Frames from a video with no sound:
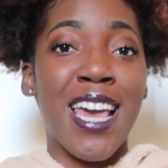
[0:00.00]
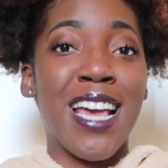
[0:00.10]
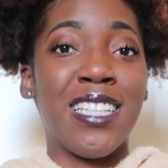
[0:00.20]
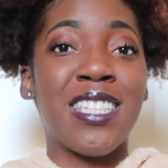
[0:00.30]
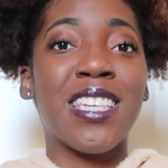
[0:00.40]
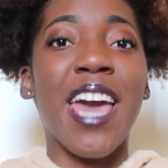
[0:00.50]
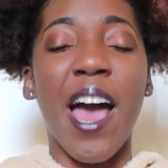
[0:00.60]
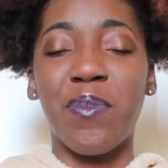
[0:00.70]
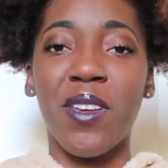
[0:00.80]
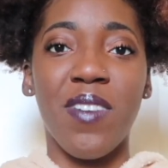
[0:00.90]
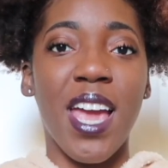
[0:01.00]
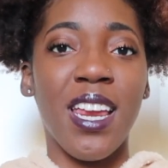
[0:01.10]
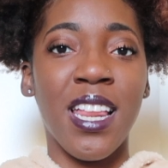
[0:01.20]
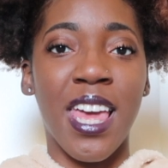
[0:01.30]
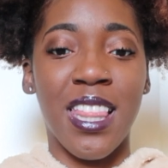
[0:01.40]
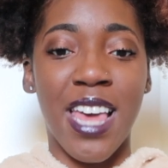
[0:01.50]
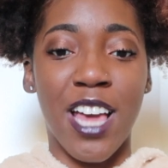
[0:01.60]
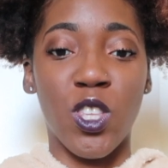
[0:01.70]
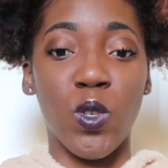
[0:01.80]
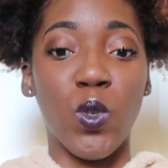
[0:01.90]
it's captivating, and
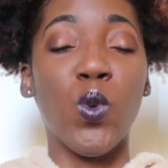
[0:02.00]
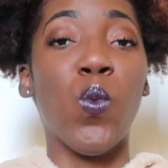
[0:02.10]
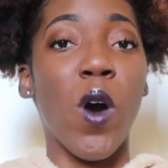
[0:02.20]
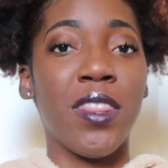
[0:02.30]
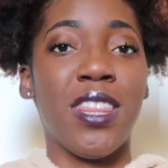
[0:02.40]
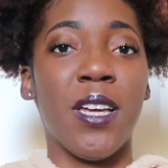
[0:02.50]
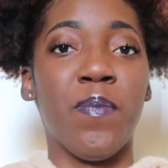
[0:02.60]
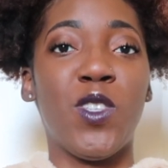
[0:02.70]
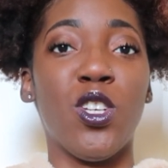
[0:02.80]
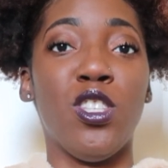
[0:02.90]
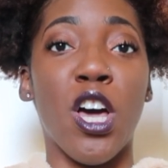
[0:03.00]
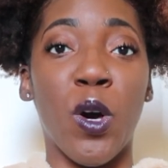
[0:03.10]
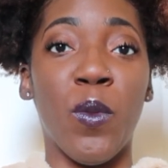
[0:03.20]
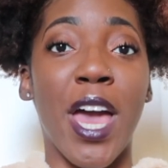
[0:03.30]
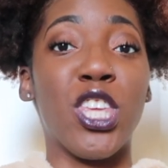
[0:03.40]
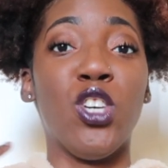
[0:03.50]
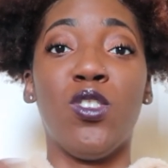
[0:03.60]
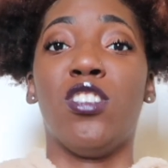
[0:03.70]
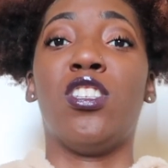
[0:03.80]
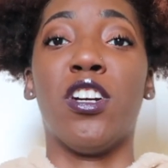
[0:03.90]
that you want them to know that you
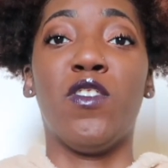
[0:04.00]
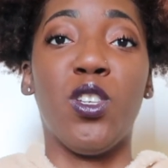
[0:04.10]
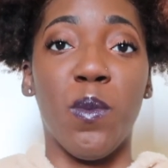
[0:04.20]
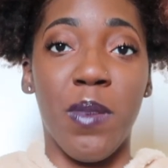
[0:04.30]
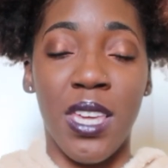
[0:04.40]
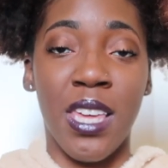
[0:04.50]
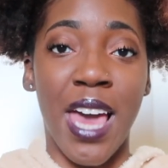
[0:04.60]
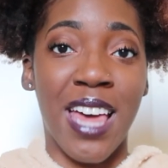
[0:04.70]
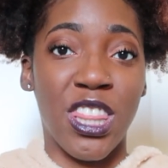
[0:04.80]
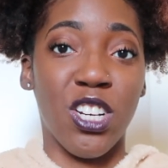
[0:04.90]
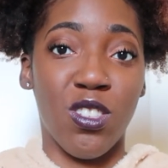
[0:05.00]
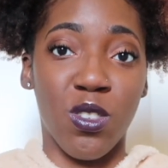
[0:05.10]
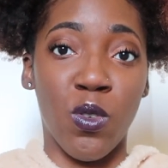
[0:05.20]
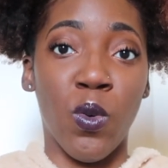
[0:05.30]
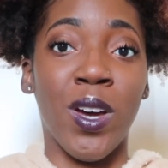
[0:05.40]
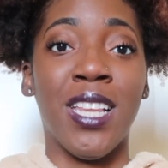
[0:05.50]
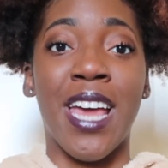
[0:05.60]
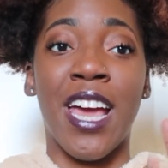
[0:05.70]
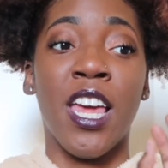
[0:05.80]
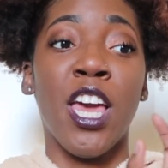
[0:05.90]
deserve to be at their school, and
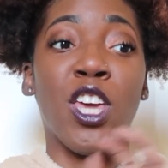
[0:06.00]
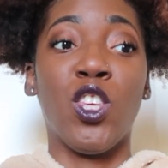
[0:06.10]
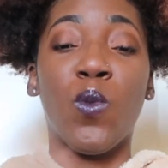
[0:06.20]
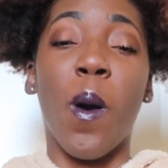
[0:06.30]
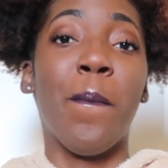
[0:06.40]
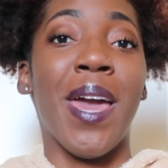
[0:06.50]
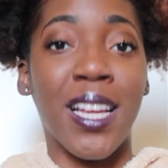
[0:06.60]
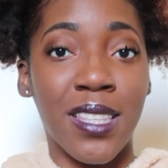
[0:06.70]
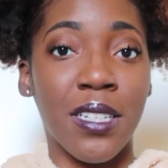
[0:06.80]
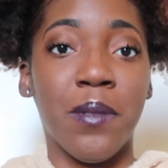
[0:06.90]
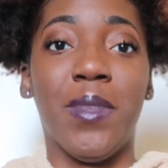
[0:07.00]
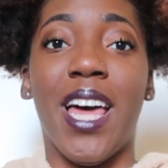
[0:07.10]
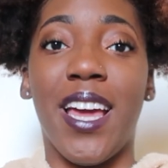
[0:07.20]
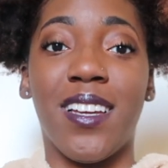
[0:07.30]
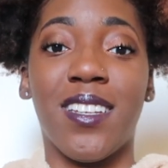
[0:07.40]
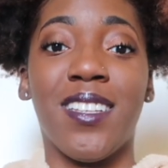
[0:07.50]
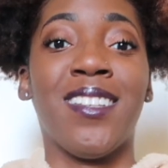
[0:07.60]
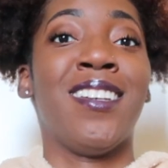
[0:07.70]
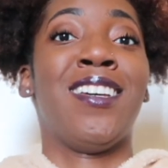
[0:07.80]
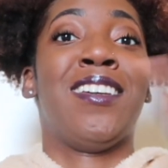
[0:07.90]
that you will make them, like,
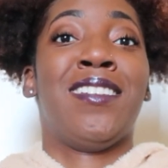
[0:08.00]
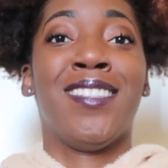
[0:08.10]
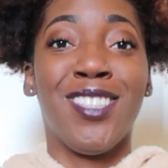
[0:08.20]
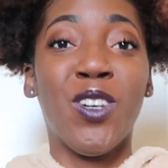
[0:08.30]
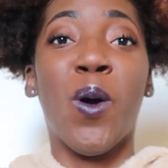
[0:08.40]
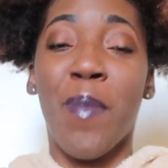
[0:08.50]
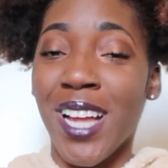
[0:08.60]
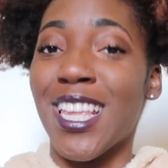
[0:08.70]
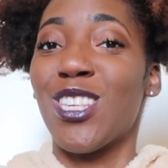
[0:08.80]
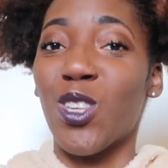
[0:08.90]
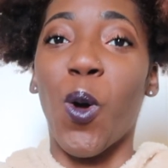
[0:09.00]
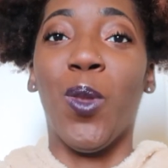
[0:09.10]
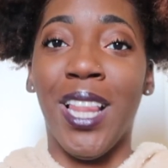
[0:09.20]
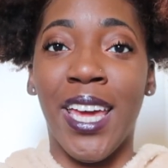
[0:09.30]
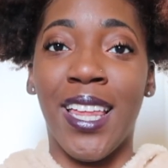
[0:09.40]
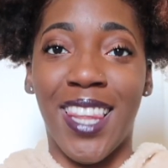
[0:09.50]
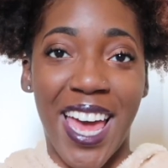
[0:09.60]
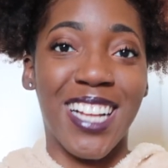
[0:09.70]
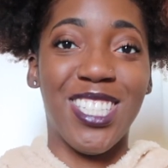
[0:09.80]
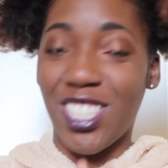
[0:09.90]
you will make that school lit.
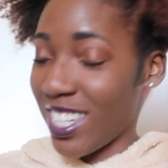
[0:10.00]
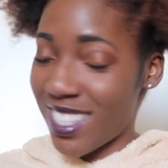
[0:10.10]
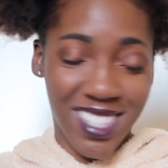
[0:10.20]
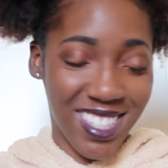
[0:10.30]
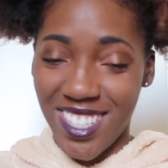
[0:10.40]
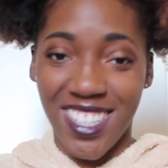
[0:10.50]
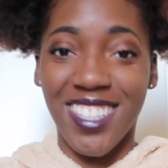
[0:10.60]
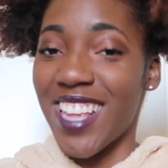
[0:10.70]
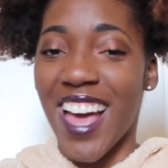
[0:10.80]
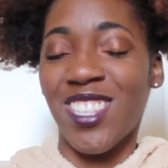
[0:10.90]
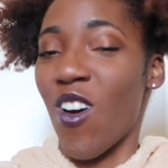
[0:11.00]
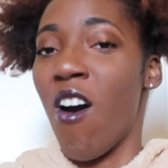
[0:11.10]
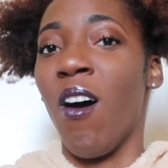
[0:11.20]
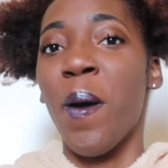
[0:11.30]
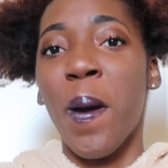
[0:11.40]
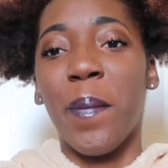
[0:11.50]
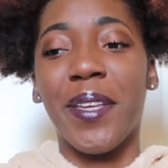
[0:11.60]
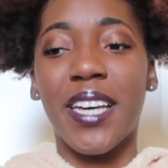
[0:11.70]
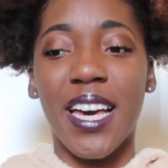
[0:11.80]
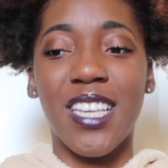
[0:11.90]
Like, just, that's all.
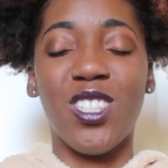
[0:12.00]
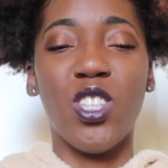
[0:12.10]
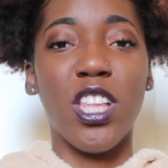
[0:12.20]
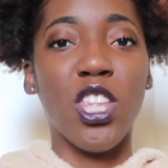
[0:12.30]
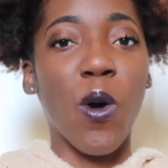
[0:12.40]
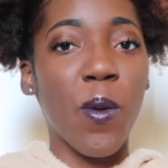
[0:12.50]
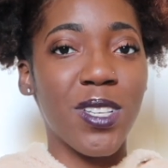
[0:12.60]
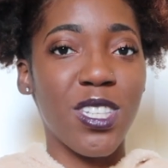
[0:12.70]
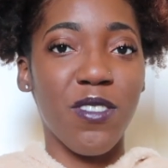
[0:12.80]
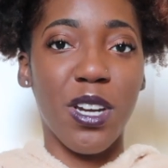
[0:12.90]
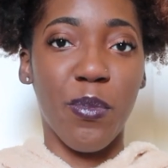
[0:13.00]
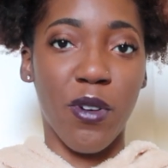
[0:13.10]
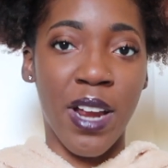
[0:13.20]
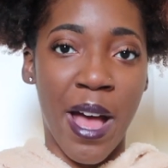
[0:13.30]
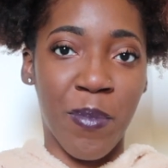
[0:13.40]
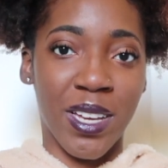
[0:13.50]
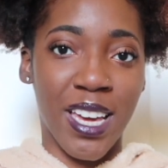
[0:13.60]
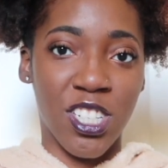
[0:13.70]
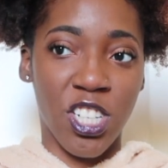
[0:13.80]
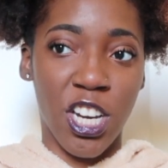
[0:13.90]
Because no one wants to read a boring
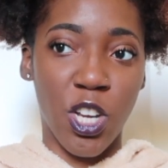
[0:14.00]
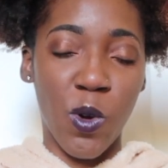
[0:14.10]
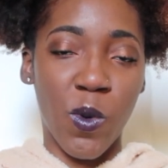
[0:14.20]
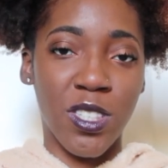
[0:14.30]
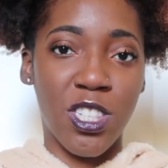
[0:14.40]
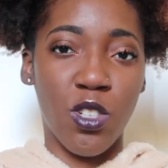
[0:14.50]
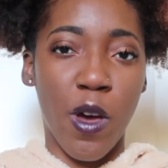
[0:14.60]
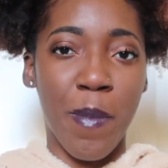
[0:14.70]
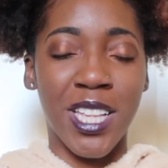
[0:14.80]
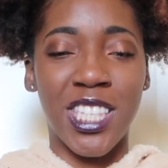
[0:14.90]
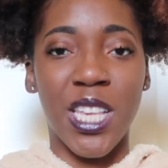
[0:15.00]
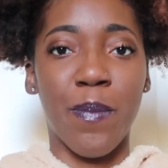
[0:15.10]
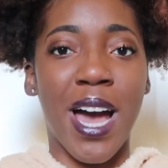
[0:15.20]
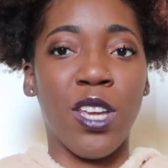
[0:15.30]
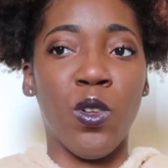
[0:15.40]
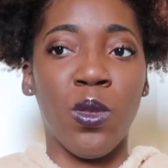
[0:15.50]
application. No one wants to admit somebody